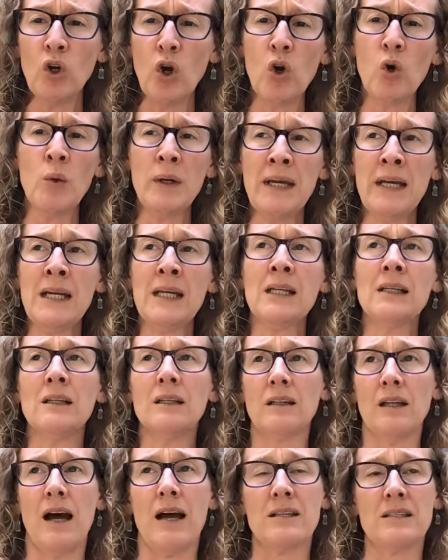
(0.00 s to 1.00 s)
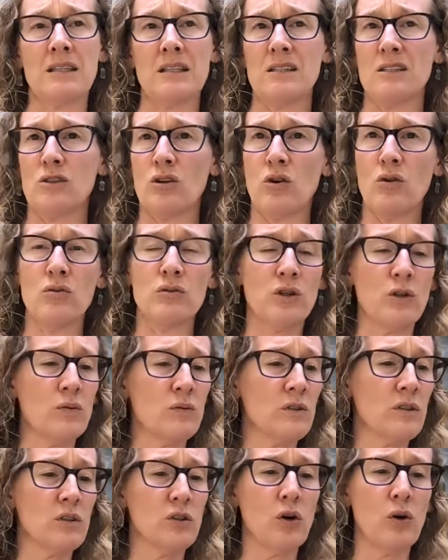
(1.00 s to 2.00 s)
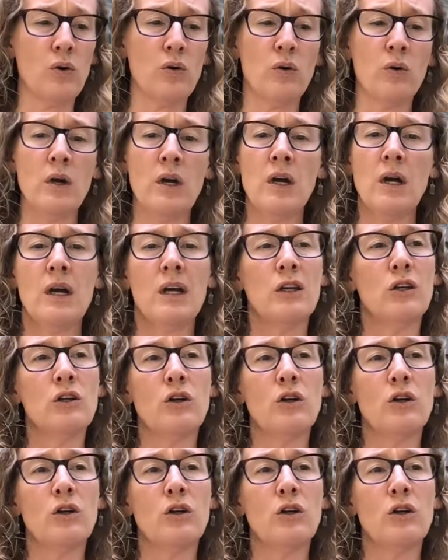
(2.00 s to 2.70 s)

No heated classes. No, don't go.